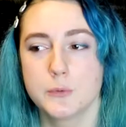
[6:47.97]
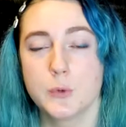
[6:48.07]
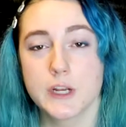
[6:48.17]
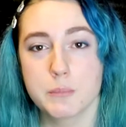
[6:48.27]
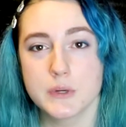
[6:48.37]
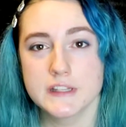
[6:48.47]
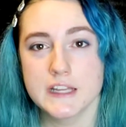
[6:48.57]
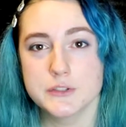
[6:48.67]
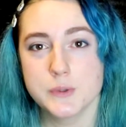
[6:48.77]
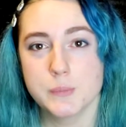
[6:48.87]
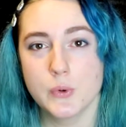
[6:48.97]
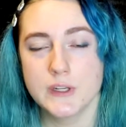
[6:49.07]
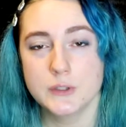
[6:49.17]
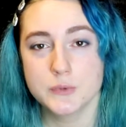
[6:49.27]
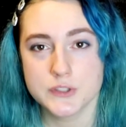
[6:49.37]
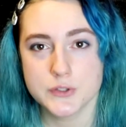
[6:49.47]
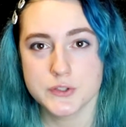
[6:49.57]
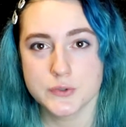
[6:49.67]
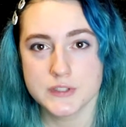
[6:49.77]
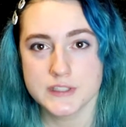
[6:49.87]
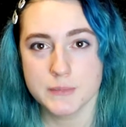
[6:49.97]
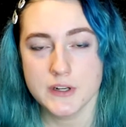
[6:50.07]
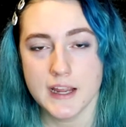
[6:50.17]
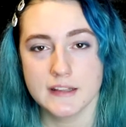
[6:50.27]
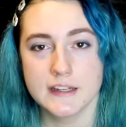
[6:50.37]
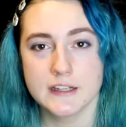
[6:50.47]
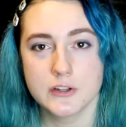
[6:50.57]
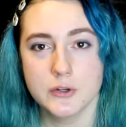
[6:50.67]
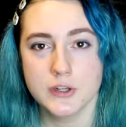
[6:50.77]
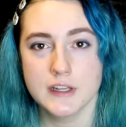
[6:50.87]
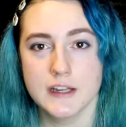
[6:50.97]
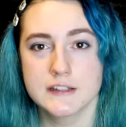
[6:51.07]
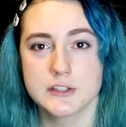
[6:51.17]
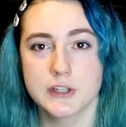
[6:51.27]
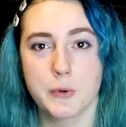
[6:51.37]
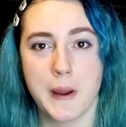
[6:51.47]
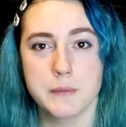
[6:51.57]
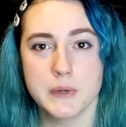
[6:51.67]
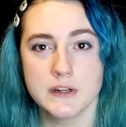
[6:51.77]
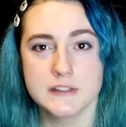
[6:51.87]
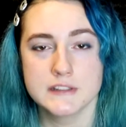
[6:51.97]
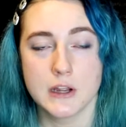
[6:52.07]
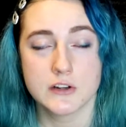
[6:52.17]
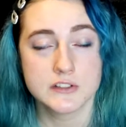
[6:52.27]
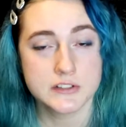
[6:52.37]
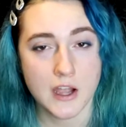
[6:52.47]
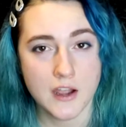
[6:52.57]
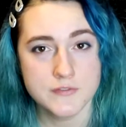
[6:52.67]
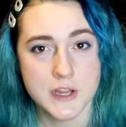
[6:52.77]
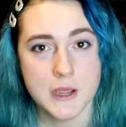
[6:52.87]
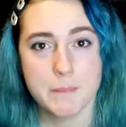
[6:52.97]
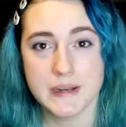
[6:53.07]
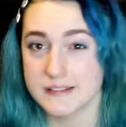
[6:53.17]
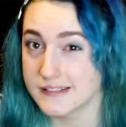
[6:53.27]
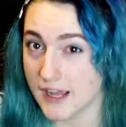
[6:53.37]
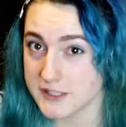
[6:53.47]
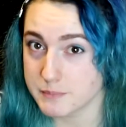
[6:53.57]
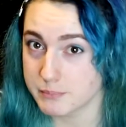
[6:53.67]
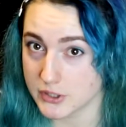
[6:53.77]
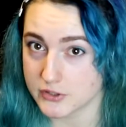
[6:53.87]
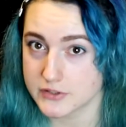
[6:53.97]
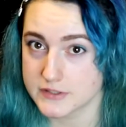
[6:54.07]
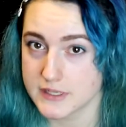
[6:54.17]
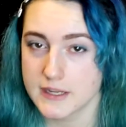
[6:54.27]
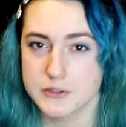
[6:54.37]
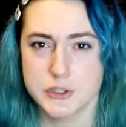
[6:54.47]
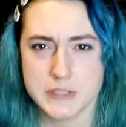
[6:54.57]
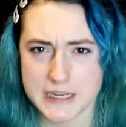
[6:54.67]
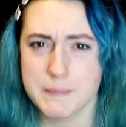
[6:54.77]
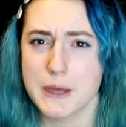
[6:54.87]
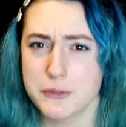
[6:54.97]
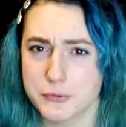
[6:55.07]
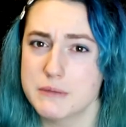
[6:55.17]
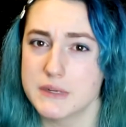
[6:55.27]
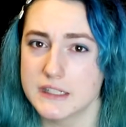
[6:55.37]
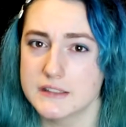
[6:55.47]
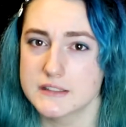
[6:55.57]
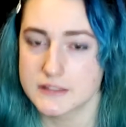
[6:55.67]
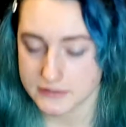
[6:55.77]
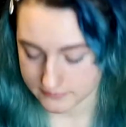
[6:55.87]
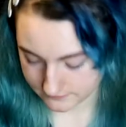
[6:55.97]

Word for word: We're gonna bring that to a boil, reduce to a simmer, and let it cook until the cranberries are soft but not burst. Should take about 3 minutes.